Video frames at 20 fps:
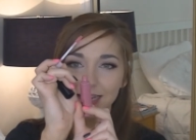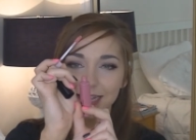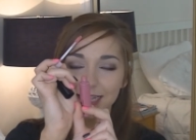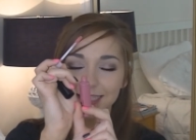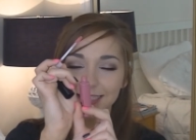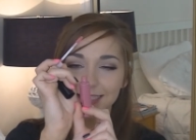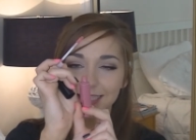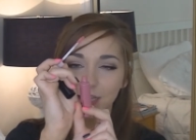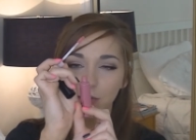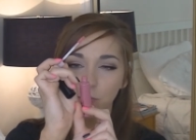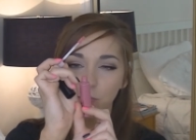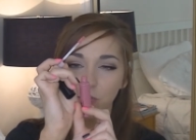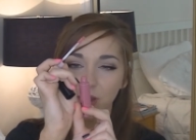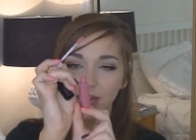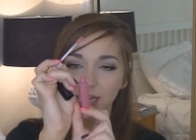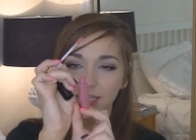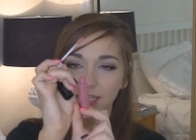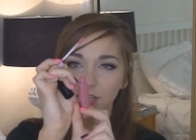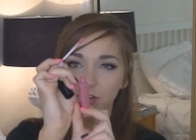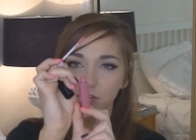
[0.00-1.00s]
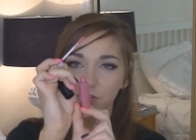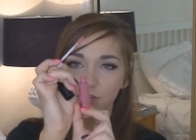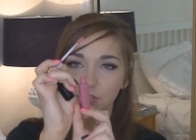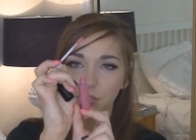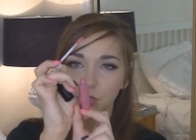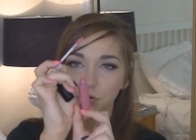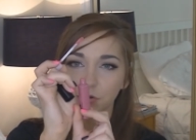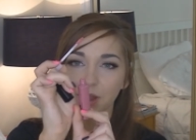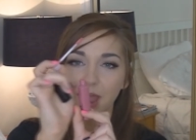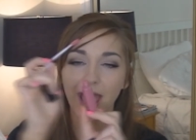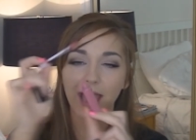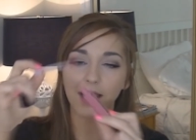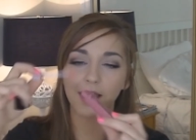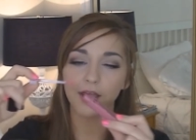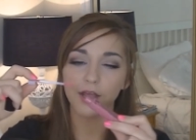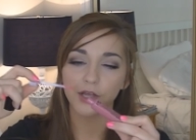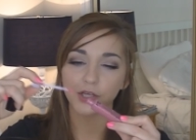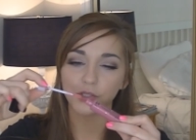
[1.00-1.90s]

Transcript: it's like right here, there's a crack.